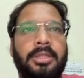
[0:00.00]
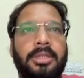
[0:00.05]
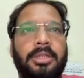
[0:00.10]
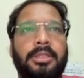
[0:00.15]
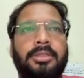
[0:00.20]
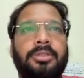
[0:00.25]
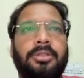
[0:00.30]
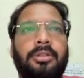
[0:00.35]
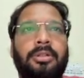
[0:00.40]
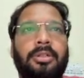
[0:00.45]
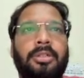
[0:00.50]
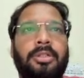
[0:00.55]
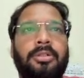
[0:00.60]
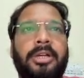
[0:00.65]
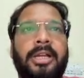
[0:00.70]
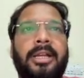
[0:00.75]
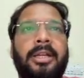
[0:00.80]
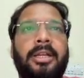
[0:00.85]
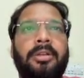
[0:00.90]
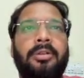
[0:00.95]
So you
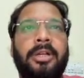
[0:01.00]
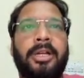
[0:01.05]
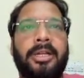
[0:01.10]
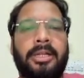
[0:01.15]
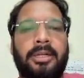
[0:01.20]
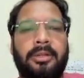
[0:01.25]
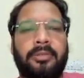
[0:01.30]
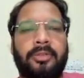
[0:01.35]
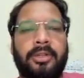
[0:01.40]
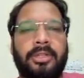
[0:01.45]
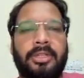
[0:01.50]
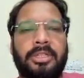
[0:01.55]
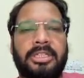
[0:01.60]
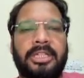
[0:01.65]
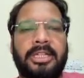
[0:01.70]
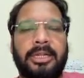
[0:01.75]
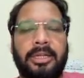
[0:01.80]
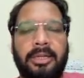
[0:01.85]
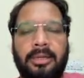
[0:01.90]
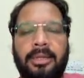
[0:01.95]
can do it with
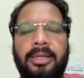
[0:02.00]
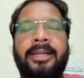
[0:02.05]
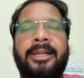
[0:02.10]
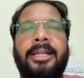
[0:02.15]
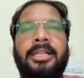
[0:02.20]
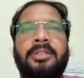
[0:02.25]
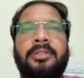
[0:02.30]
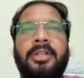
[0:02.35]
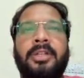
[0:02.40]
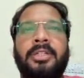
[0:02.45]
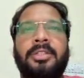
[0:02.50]
single line as well.